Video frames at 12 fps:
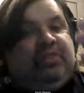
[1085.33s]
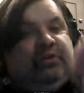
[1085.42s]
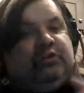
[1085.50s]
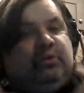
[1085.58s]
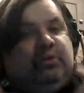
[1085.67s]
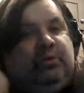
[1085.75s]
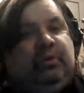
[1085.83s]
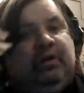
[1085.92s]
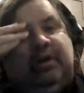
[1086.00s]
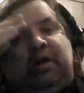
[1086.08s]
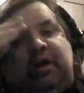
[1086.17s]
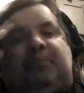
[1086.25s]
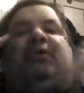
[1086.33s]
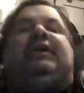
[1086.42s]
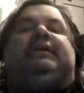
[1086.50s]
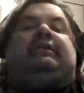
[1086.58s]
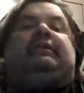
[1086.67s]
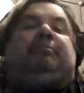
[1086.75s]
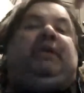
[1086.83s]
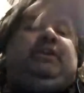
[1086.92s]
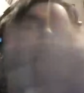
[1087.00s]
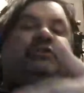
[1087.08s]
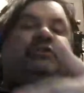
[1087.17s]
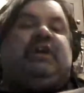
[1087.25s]
the weather, to predict a
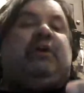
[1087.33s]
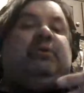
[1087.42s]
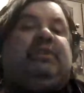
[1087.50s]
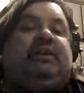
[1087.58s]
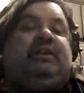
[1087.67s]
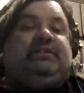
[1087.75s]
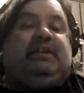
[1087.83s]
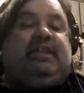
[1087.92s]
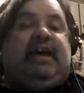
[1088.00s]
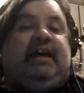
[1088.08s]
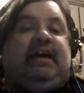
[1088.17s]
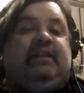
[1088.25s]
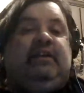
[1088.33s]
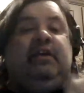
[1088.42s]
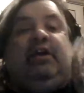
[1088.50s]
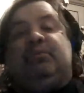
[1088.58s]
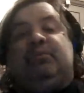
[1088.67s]
meteor shower, things like that,